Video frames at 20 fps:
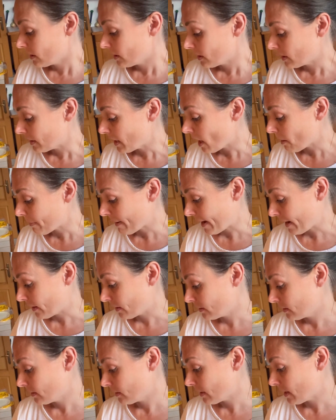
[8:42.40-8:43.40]
Not bad.
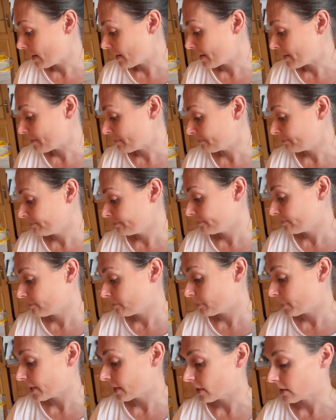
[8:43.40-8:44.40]

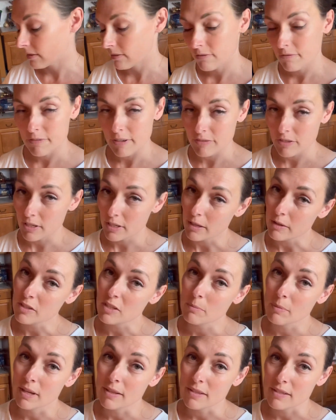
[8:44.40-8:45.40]
But $50 a
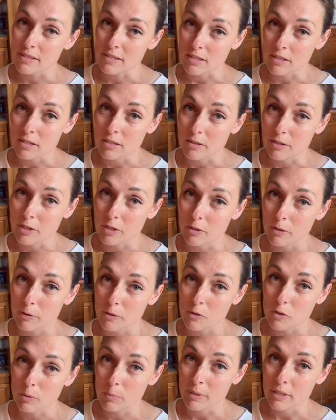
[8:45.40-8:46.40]
month still on a
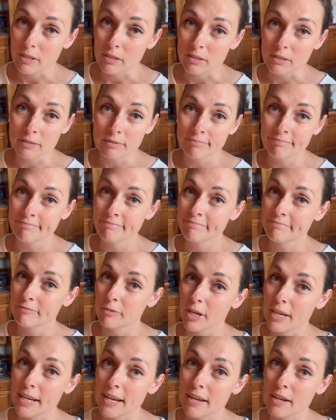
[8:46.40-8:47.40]
grocery bill
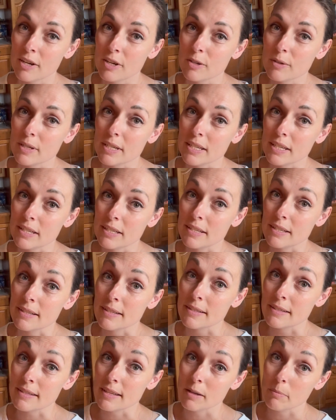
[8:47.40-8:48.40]
right now
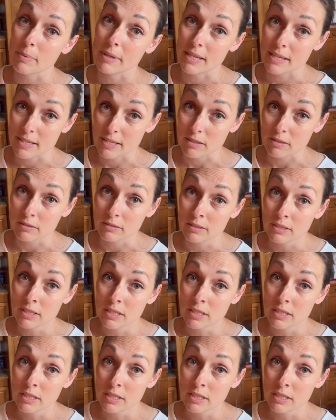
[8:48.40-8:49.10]
is a big deal.